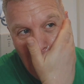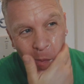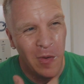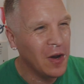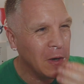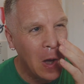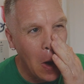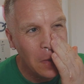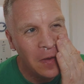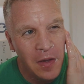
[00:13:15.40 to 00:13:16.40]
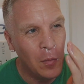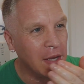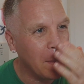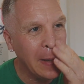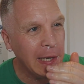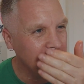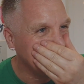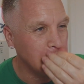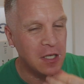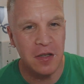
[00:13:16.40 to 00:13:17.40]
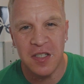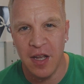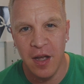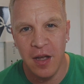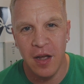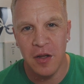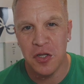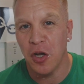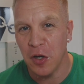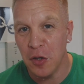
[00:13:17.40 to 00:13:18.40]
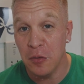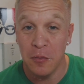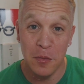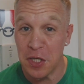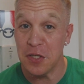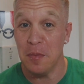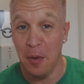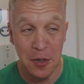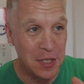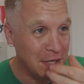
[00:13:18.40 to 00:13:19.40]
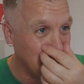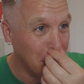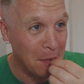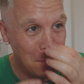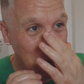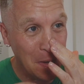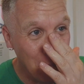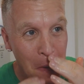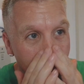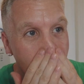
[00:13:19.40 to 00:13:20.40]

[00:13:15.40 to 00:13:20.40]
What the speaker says: But on the Wikipedia it says Solihull, which is the posh end of Birmingham,